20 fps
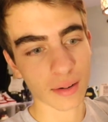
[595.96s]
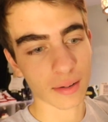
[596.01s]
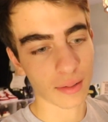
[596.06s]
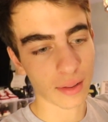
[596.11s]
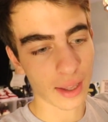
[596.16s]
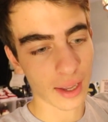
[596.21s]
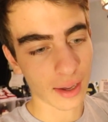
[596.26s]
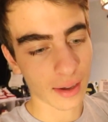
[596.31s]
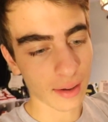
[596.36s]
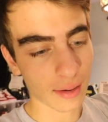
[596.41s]
or
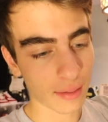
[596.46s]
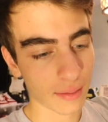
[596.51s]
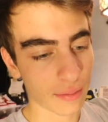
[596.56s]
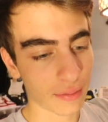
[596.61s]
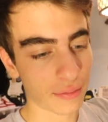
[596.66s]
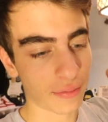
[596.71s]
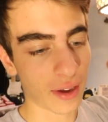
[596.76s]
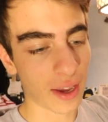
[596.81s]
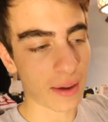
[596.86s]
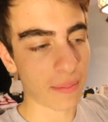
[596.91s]
like
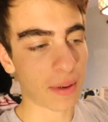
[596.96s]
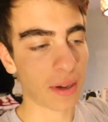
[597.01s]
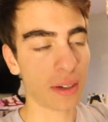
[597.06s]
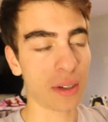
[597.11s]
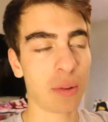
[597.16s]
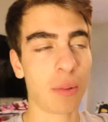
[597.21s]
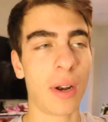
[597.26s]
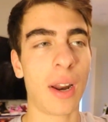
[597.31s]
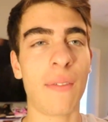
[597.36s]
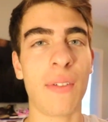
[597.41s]

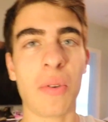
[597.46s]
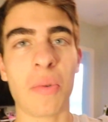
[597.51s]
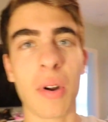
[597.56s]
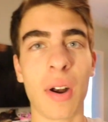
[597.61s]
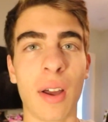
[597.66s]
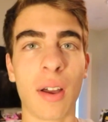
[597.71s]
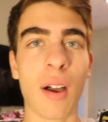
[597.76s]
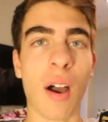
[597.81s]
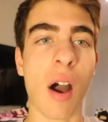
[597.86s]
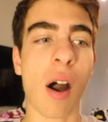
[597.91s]
famous or whatever you
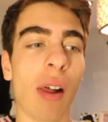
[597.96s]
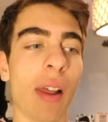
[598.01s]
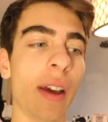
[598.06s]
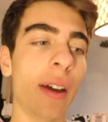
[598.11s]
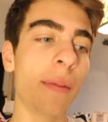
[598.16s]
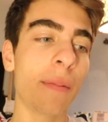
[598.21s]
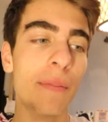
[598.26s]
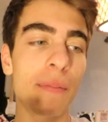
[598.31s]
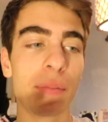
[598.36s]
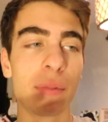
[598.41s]
want to call
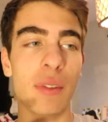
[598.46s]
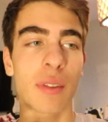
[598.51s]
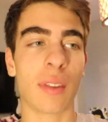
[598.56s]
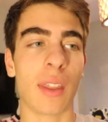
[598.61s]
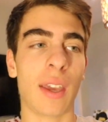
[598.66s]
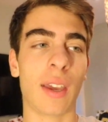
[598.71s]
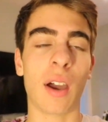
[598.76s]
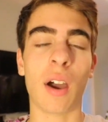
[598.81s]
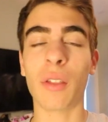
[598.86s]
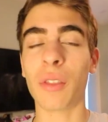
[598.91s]
it,
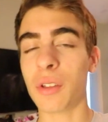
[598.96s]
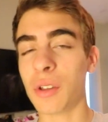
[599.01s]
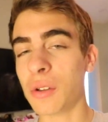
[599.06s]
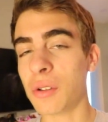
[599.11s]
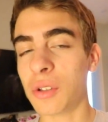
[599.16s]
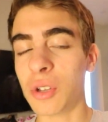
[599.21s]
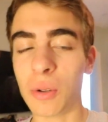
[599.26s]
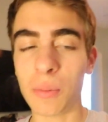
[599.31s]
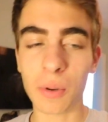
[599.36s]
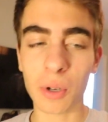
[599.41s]
like other
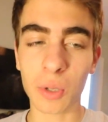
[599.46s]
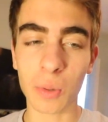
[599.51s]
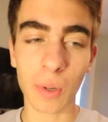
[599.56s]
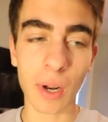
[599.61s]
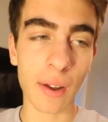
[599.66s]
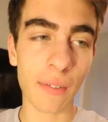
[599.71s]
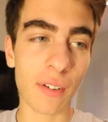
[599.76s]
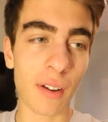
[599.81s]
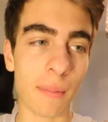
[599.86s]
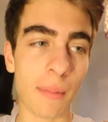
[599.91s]
YouTubers,
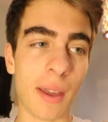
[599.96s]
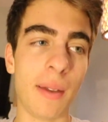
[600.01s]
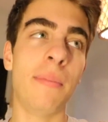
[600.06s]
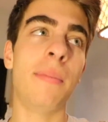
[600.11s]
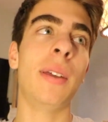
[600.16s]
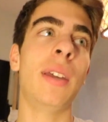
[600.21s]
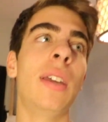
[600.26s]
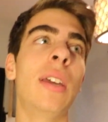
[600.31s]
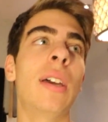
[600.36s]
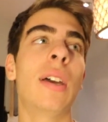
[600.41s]
whatever it may
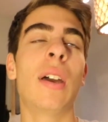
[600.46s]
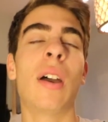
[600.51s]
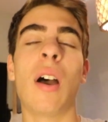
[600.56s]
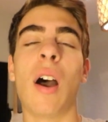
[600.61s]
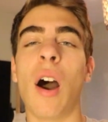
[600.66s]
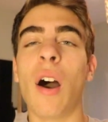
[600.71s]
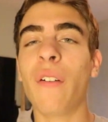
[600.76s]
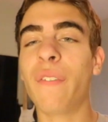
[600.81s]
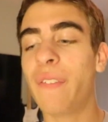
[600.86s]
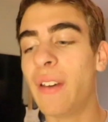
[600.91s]
be.
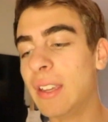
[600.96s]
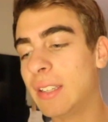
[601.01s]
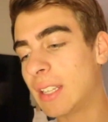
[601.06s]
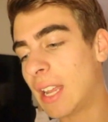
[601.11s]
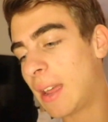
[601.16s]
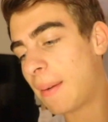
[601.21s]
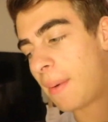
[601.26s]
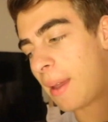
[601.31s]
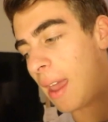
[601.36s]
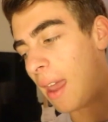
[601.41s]
I'll
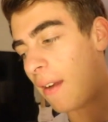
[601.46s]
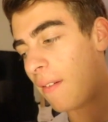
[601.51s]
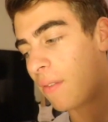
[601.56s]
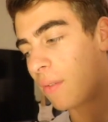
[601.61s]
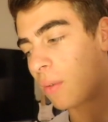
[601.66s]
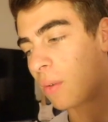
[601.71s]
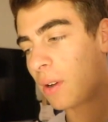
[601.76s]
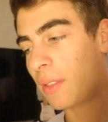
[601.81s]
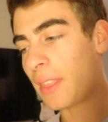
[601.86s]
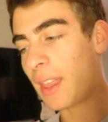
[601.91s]
FaceTime
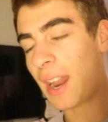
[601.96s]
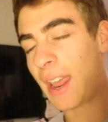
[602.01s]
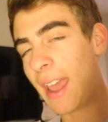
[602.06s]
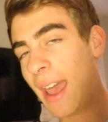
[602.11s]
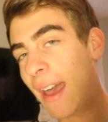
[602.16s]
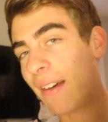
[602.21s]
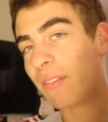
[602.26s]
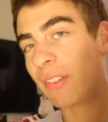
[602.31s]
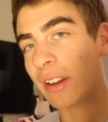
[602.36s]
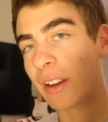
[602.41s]
everyone that I
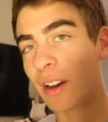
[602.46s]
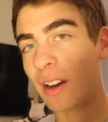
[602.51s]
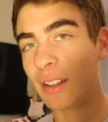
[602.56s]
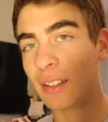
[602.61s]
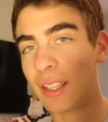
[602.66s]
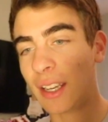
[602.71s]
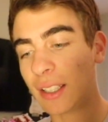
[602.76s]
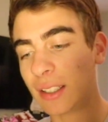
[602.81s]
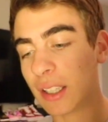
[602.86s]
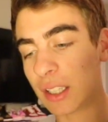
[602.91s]
have in my
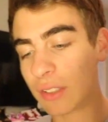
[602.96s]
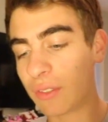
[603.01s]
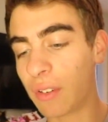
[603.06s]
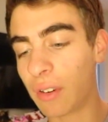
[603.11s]
contact list